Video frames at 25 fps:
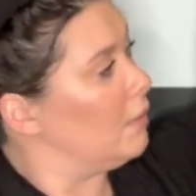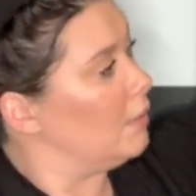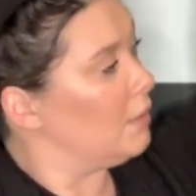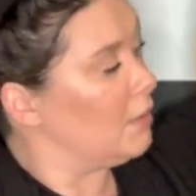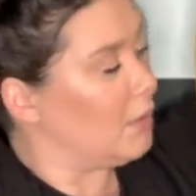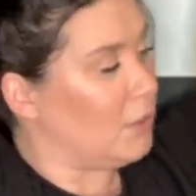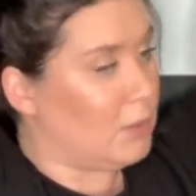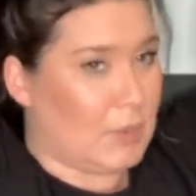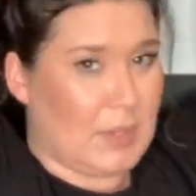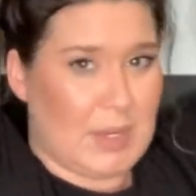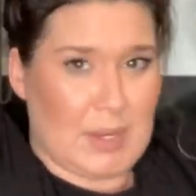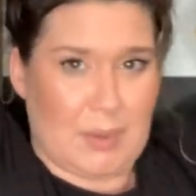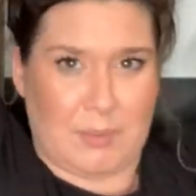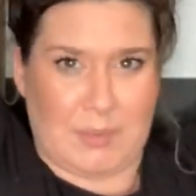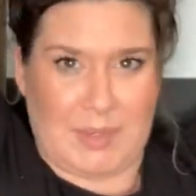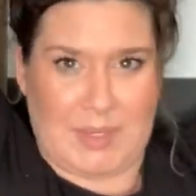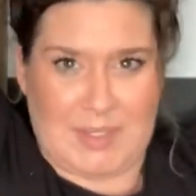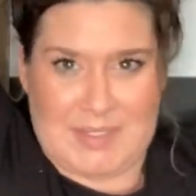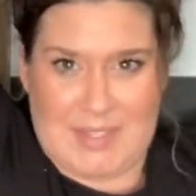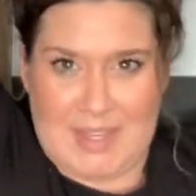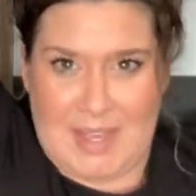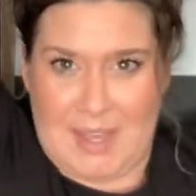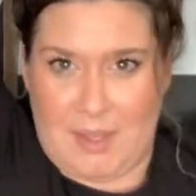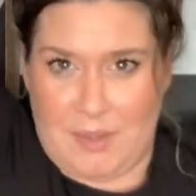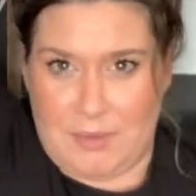You can't really
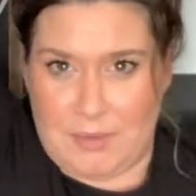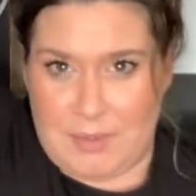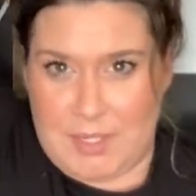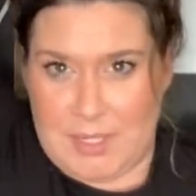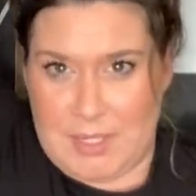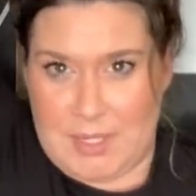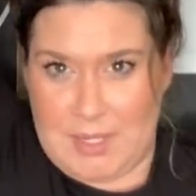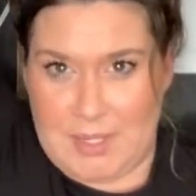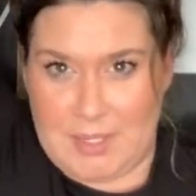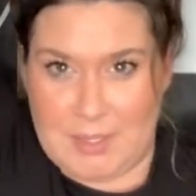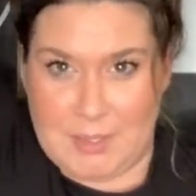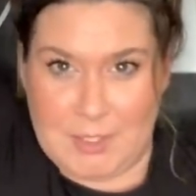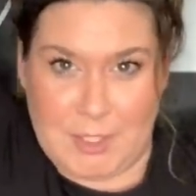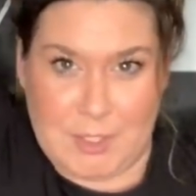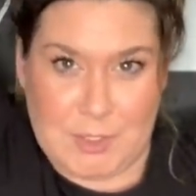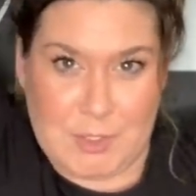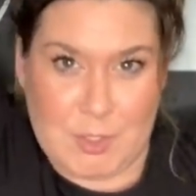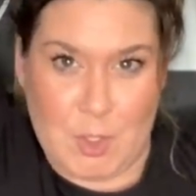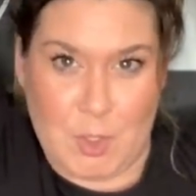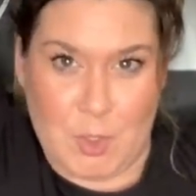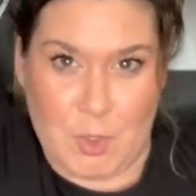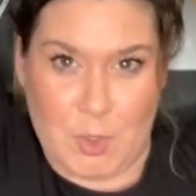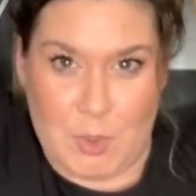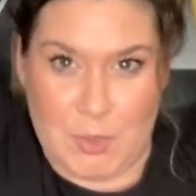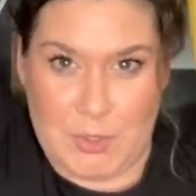tell. It looks
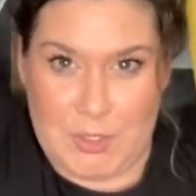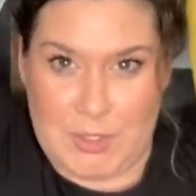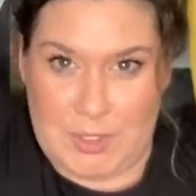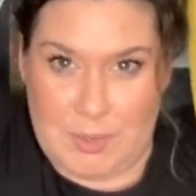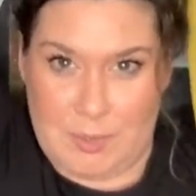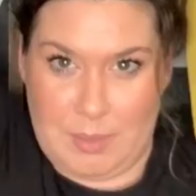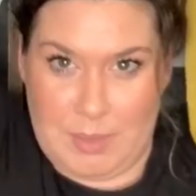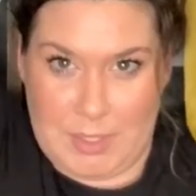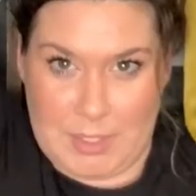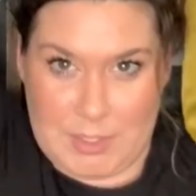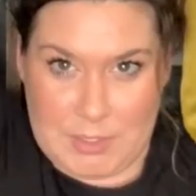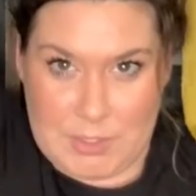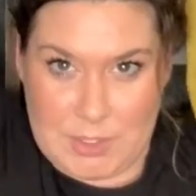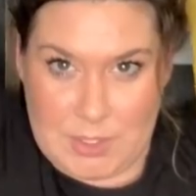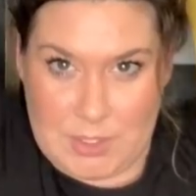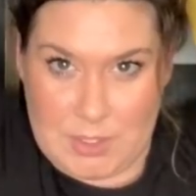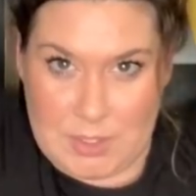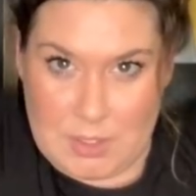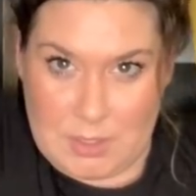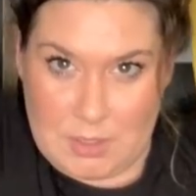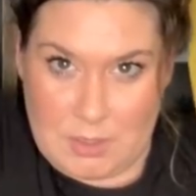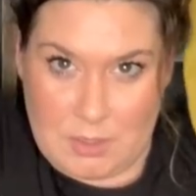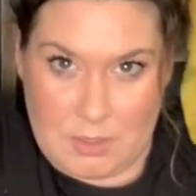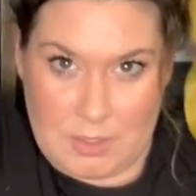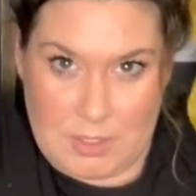gold in the picture
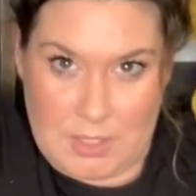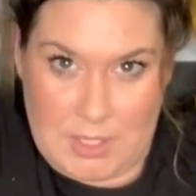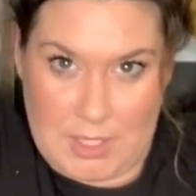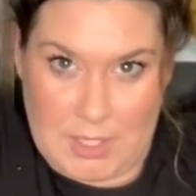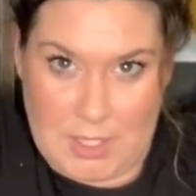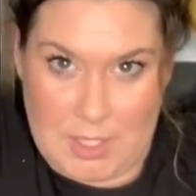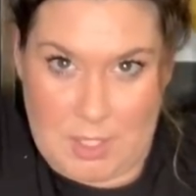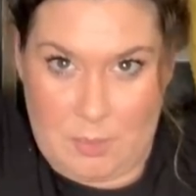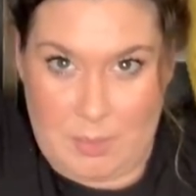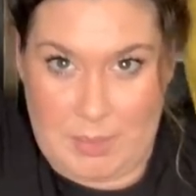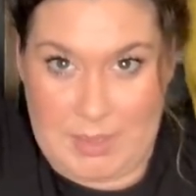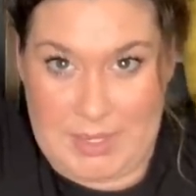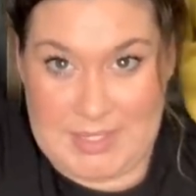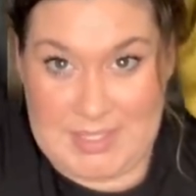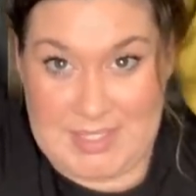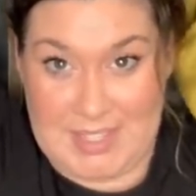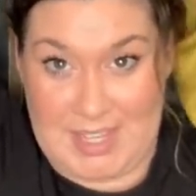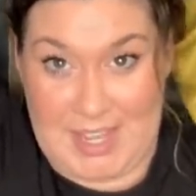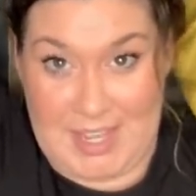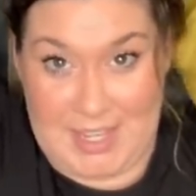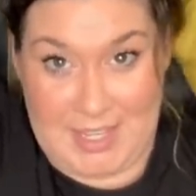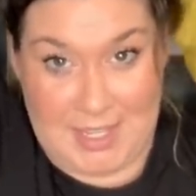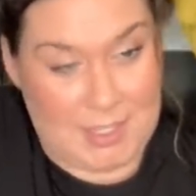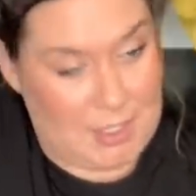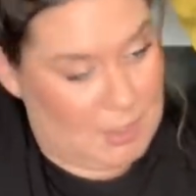or yellow, but it's
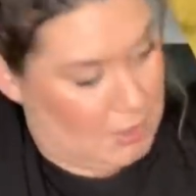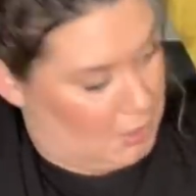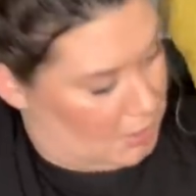like,